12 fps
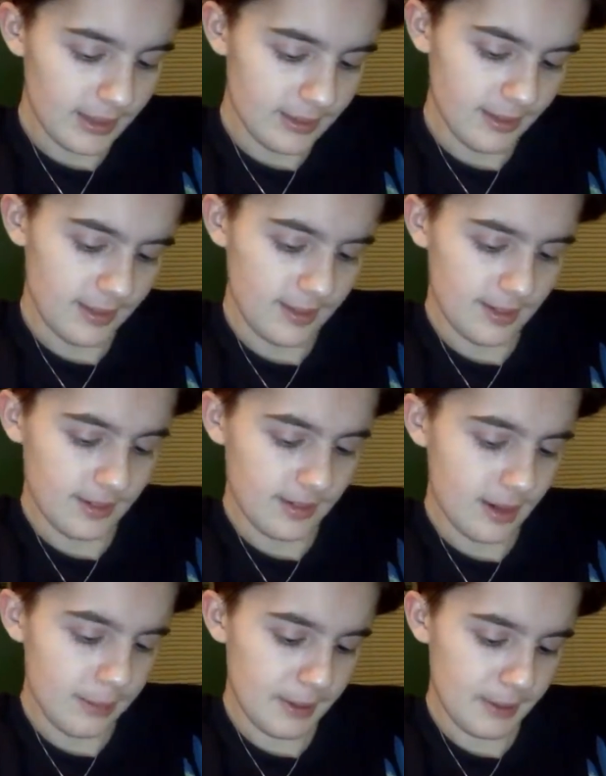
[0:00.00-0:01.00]
does this
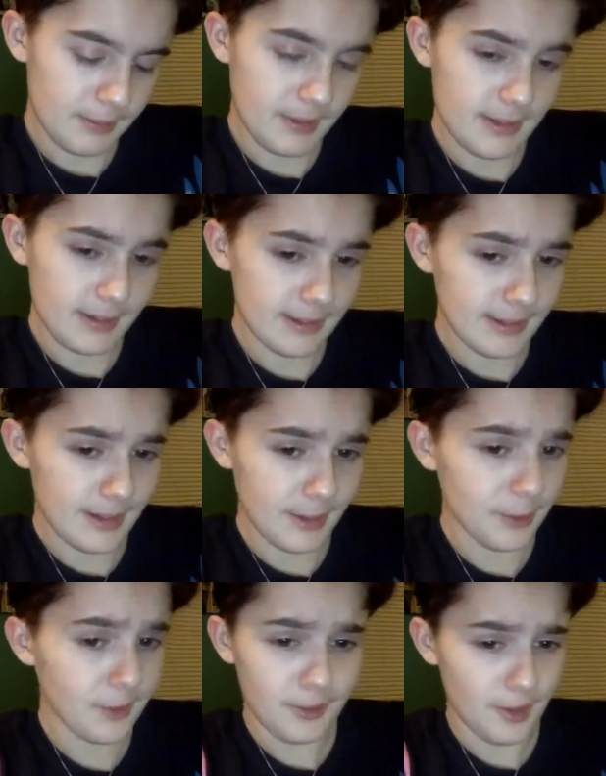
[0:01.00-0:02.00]
stop him until
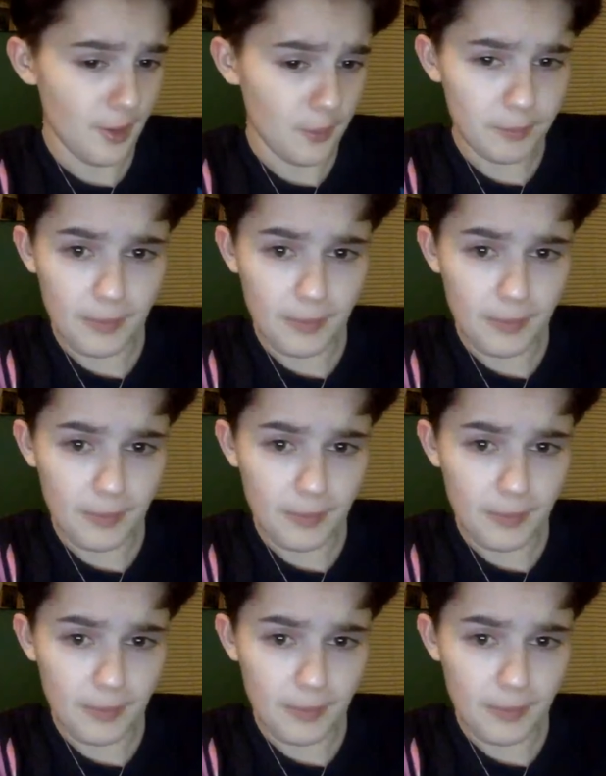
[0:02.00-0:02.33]
later? No.